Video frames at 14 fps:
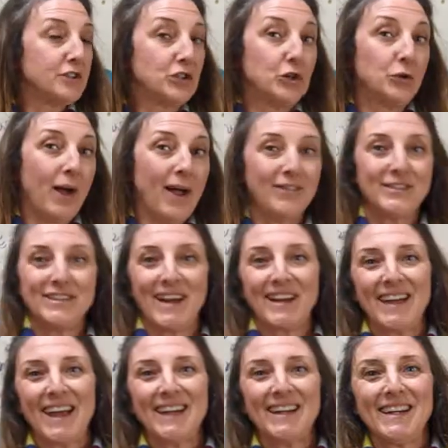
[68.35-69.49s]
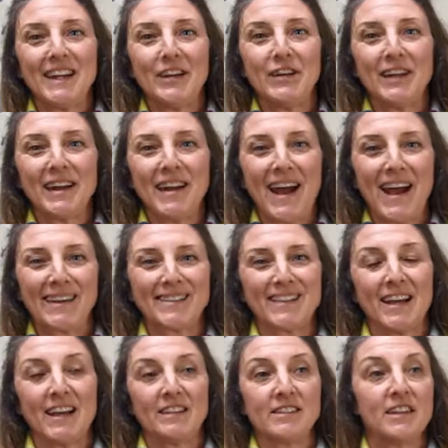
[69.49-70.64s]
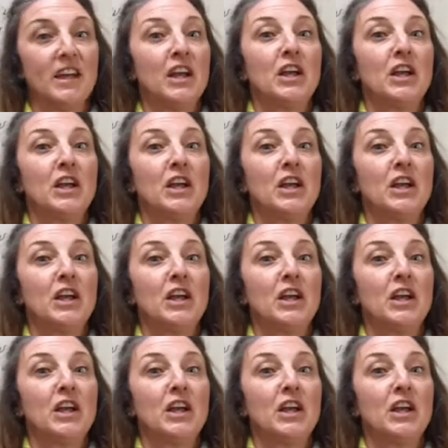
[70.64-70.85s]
you have dedicated internet access.